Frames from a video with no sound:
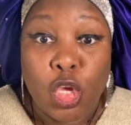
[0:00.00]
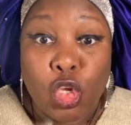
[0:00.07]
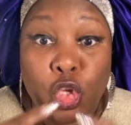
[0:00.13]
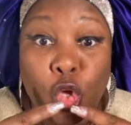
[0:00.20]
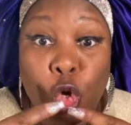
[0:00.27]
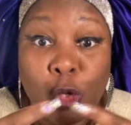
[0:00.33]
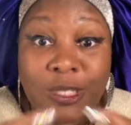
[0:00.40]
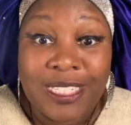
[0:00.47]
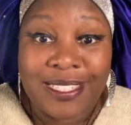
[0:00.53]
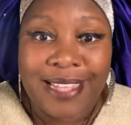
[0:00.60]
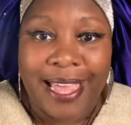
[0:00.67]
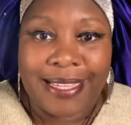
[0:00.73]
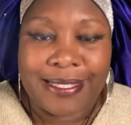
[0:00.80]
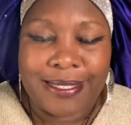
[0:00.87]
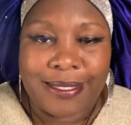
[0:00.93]
you
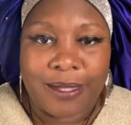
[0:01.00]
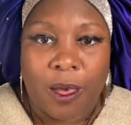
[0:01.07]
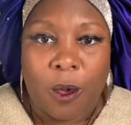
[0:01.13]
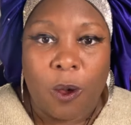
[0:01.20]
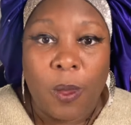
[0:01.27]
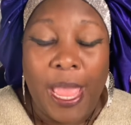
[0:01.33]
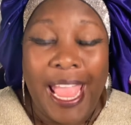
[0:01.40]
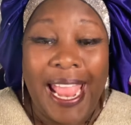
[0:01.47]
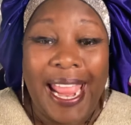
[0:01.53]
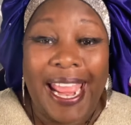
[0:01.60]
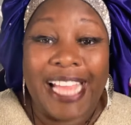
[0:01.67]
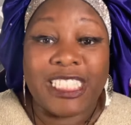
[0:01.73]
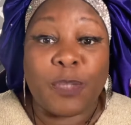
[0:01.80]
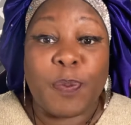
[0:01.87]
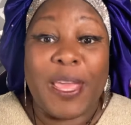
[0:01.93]
say so,
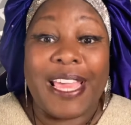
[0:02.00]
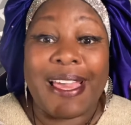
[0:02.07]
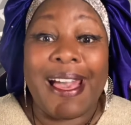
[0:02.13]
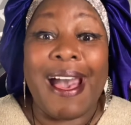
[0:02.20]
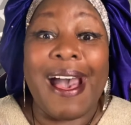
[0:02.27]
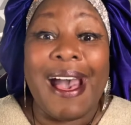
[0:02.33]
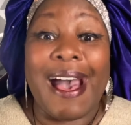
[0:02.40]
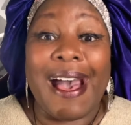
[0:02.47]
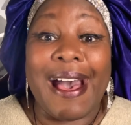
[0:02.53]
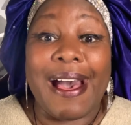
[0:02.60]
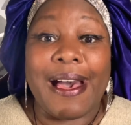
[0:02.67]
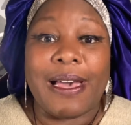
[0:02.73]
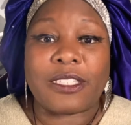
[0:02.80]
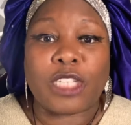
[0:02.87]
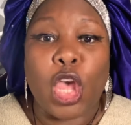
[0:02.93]
it's
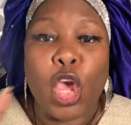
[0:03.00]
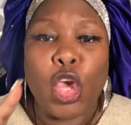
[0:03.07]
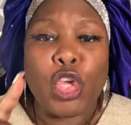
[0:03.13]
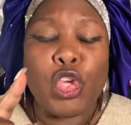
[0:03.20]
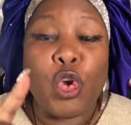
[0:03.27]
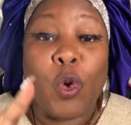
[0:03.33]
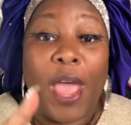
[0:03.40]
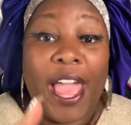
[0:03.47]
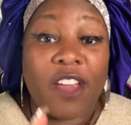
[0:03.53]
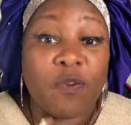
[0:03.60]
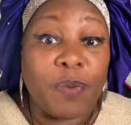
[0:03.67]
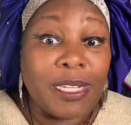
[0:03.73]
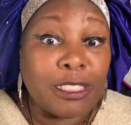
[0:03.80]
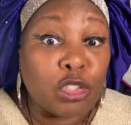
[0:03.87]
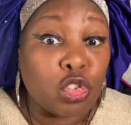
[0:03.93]
because you have
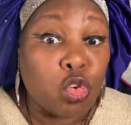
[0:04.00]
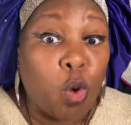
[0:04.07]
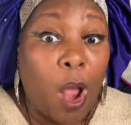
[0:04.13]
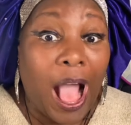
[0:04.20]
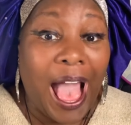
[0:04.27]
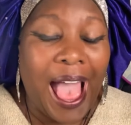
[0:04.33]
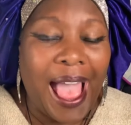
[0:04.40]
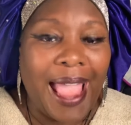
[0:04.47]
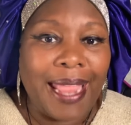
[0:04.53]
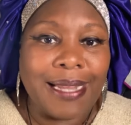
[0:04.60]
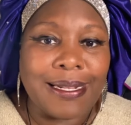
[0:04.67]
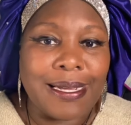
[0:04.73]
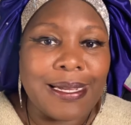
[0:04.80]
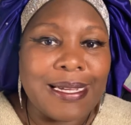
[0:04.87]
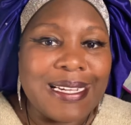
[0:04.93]
been tried,